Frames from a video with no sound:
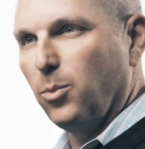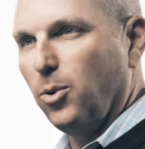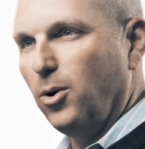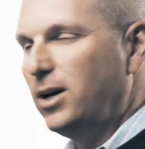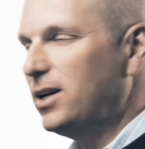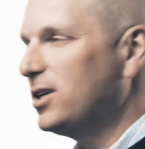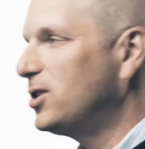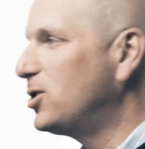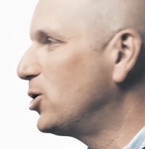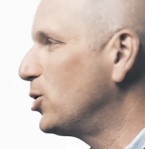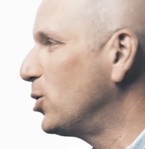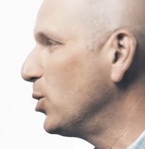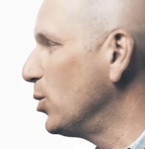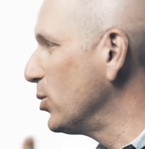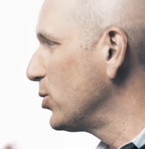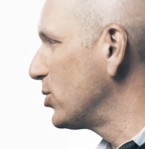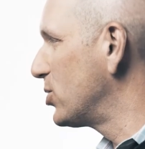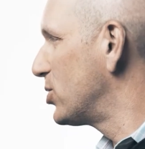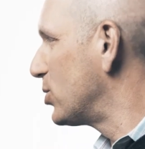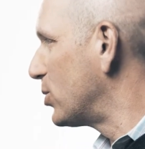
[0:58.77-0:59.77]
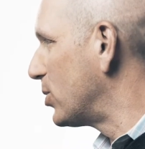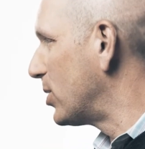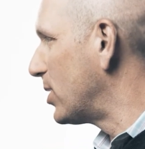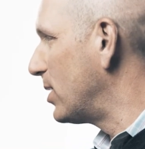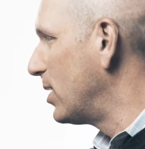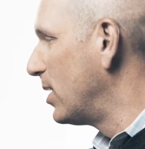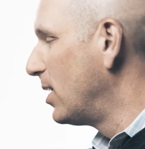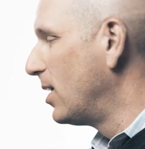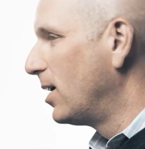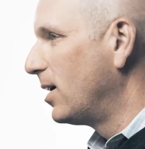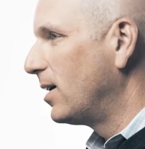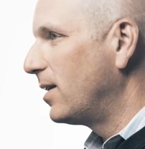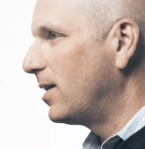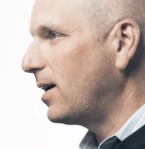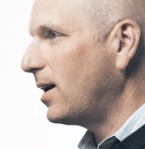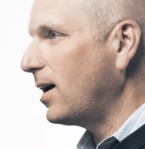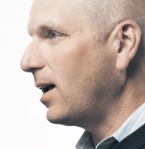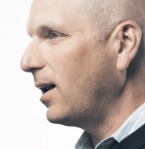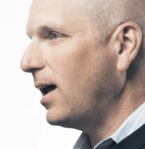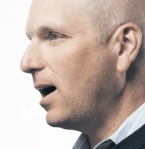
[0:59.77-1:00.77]
putting tools to it
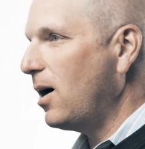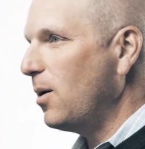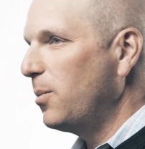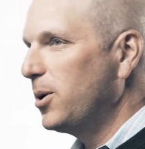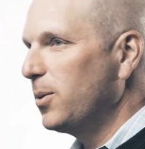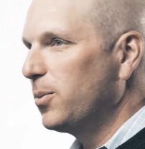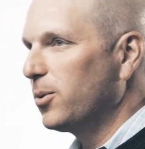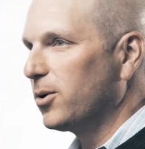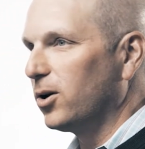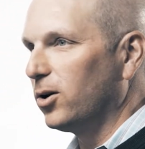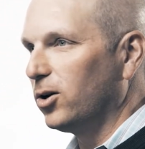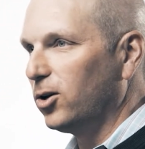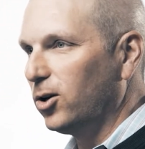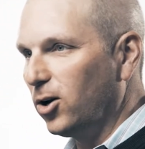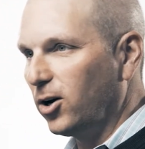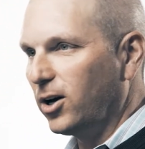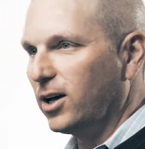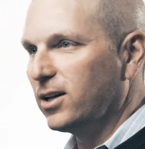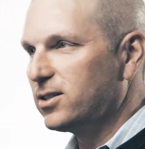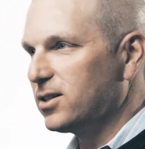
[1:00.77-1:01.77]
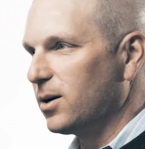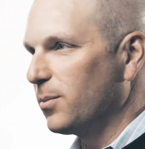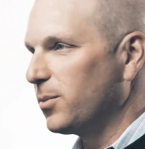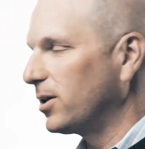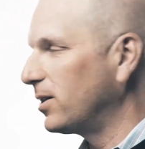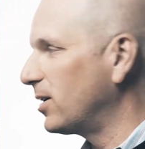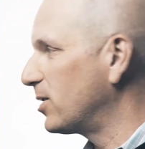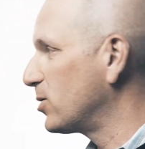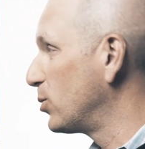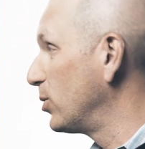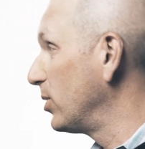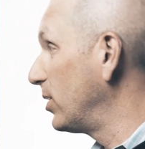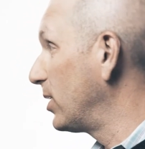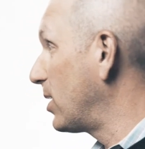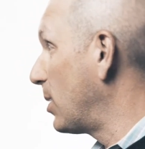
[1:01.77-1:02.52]
that allow people to look at something that's really